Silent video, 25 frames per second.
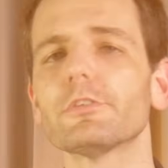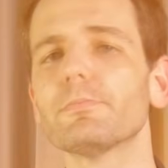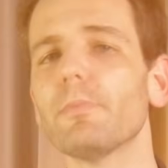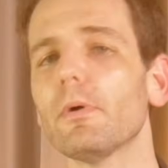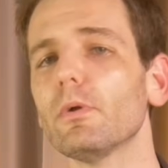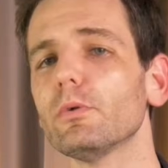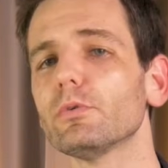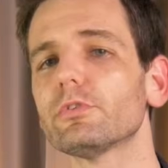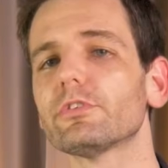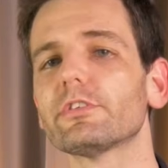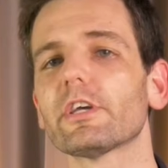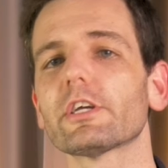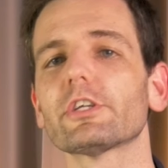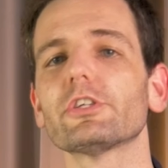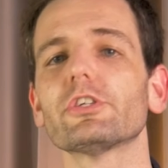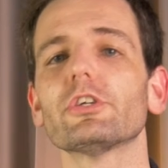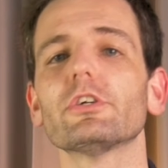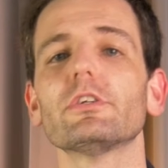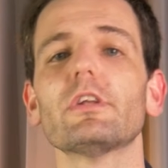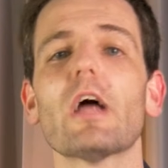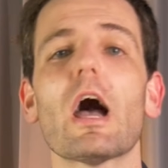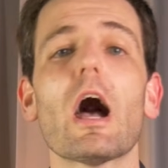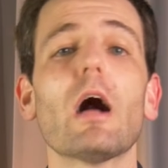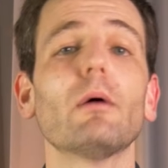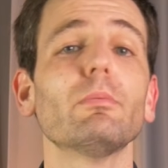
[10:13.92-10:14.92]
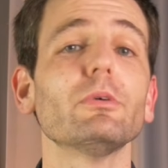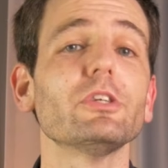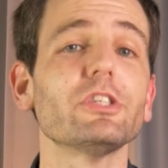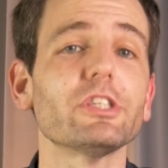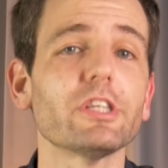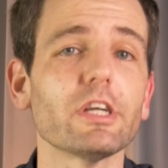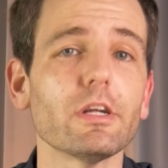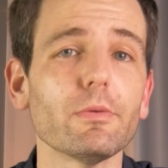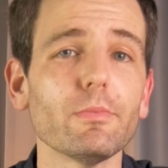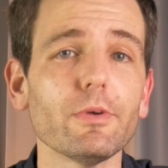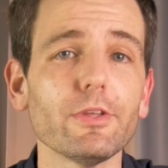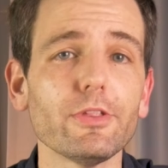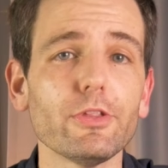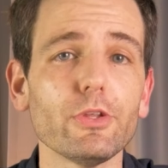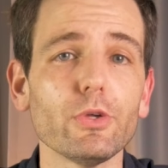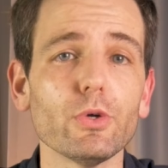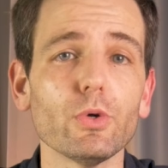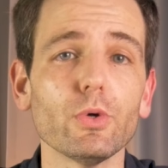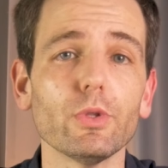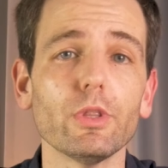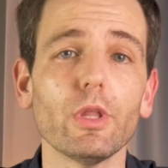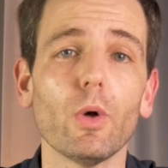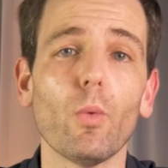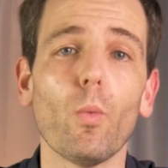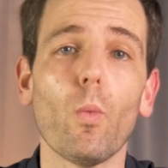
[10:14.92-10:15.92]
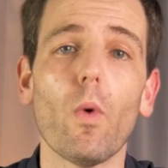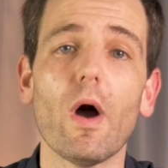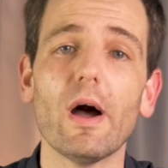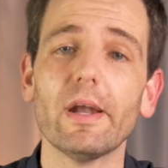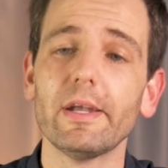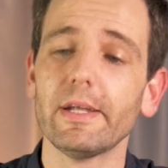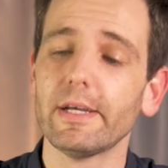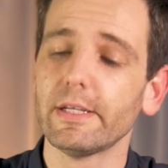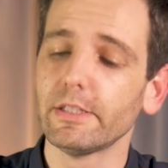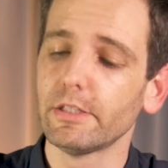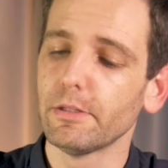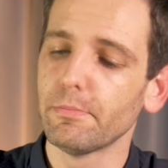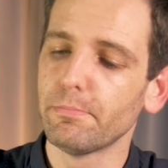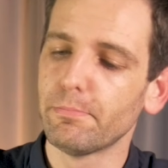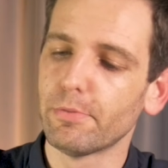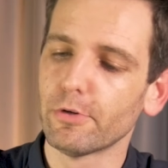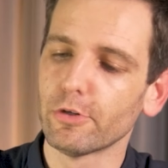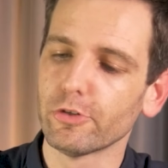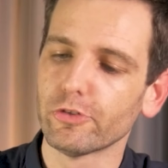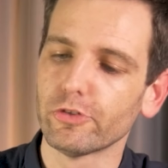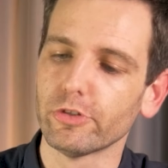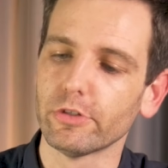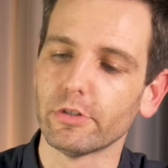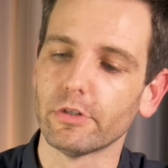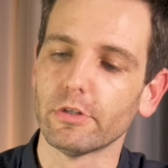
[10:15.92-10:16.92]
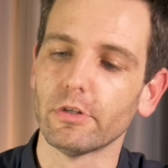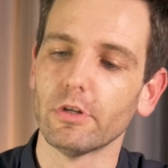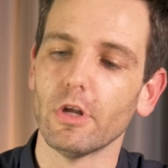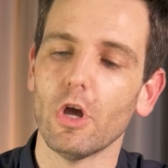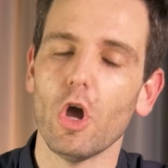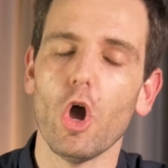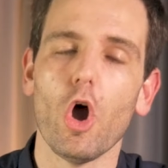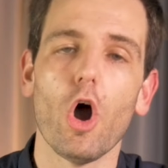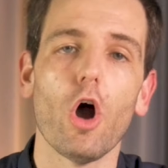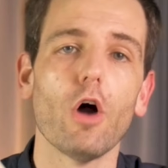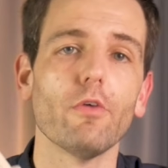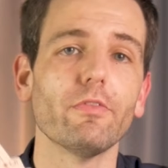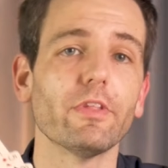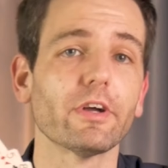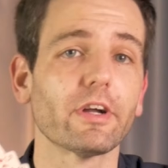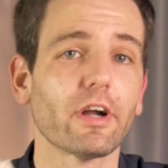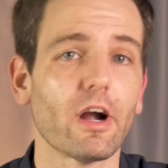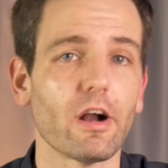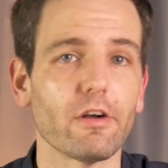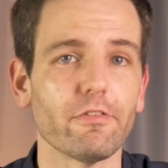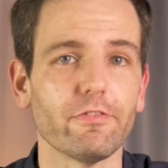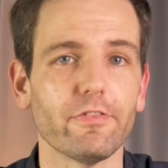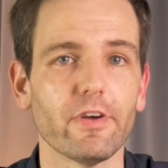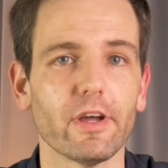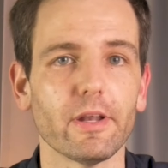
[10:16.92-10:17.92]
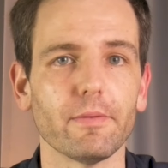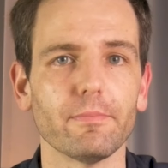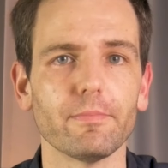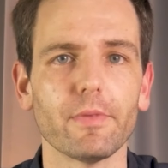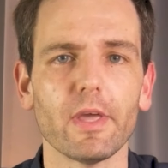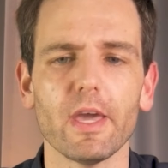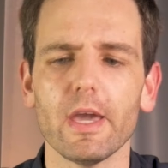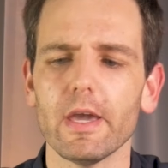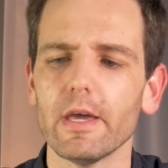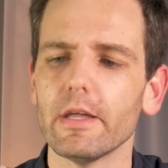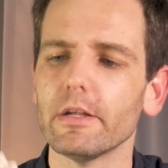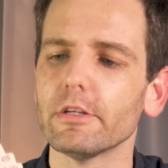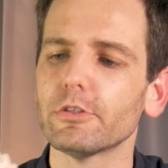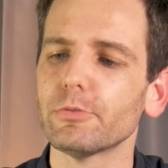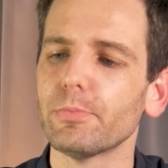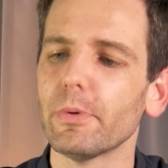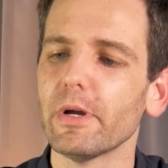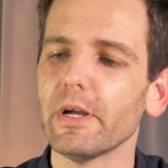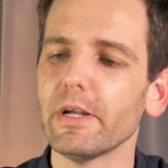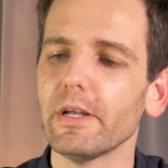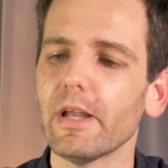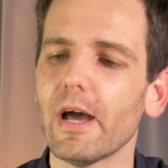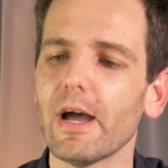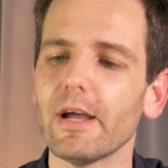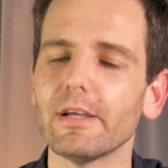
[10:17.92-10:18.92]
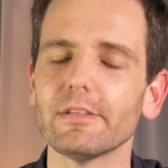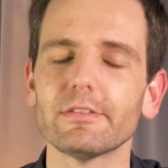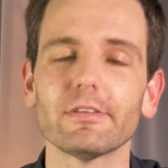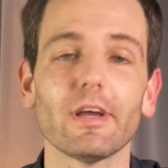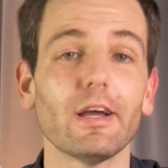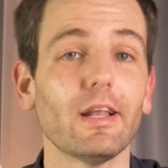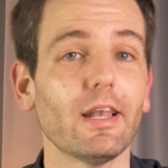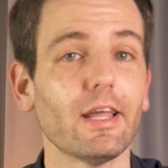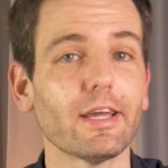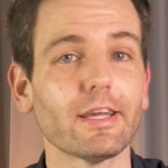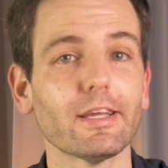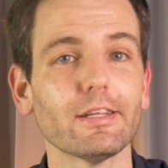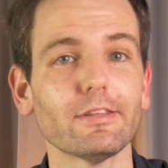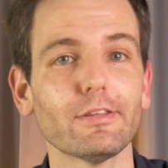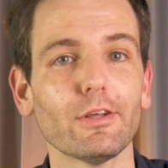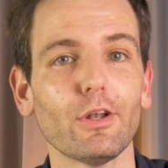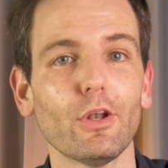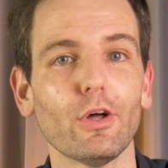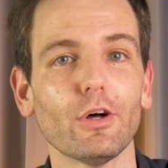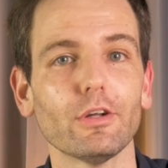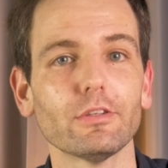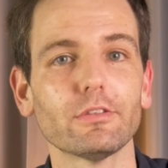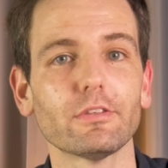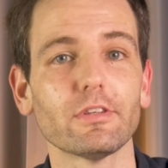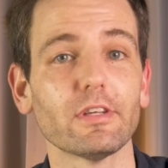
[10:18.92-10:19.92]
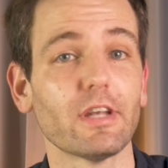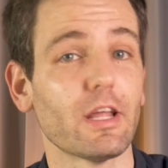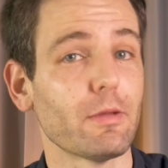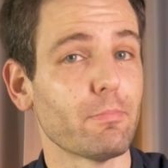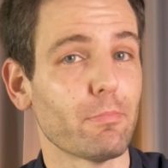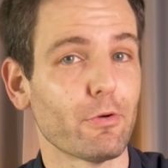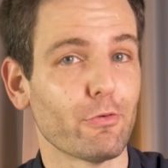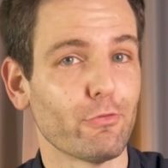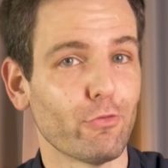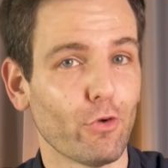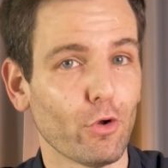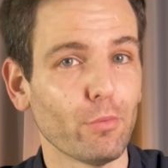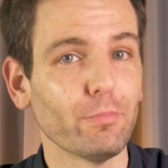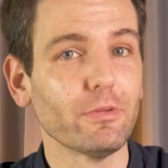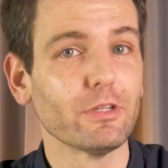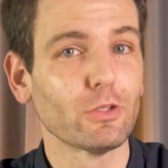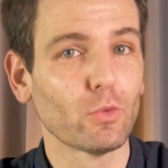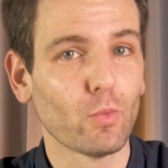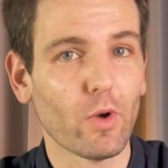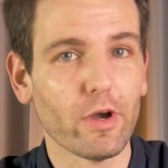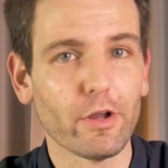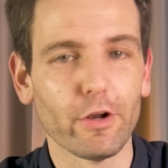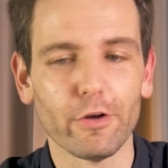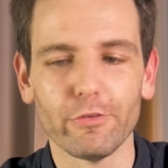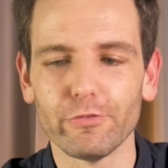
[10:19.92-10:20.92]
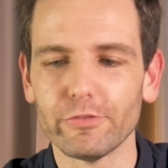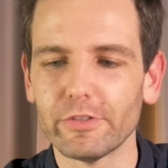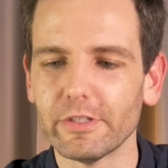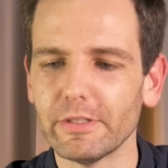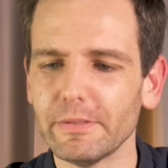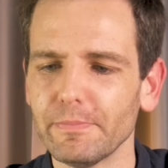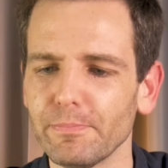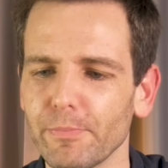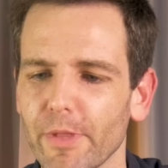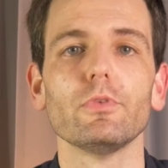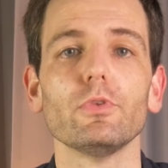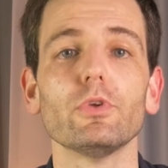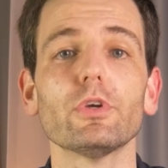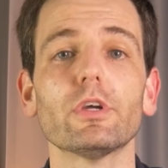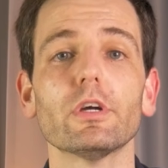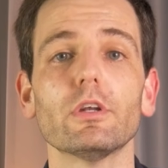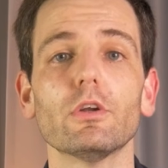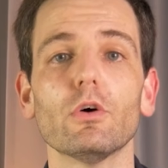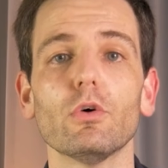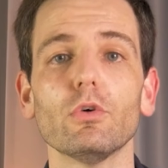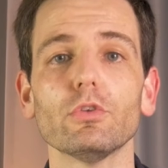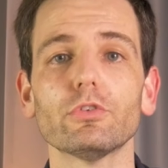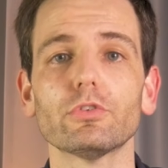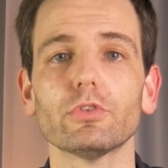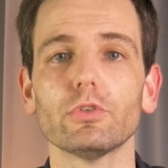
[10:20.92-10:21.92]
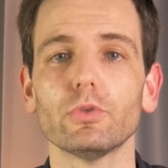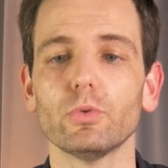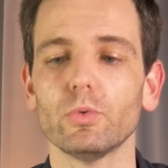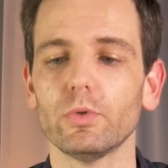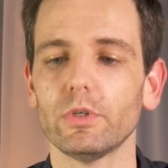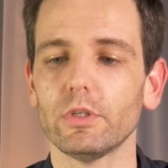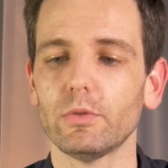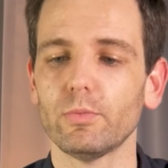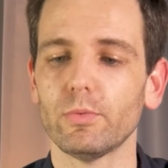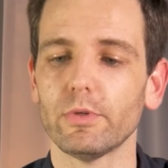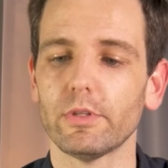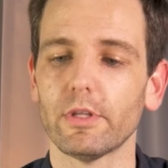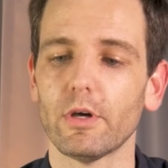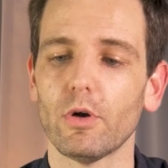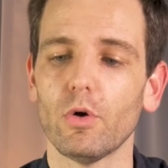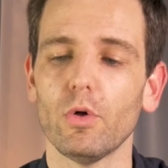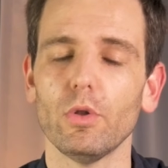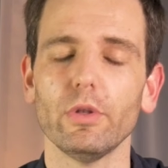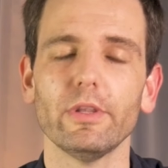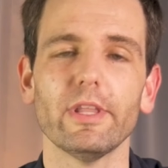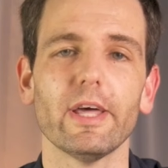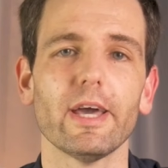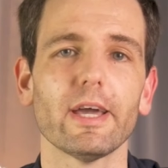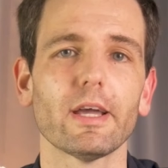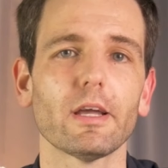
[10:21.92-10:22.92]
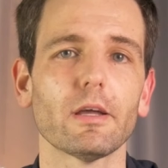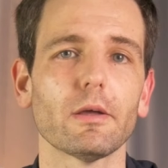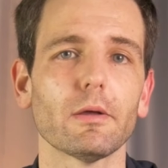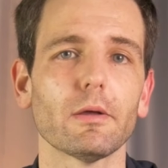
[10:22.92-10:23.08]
bonus section, I'll be sharing with you the one-handed version of the car fan. It is very nice, I like it a lot, and I perform it quite often. You can also do it with the whole deck,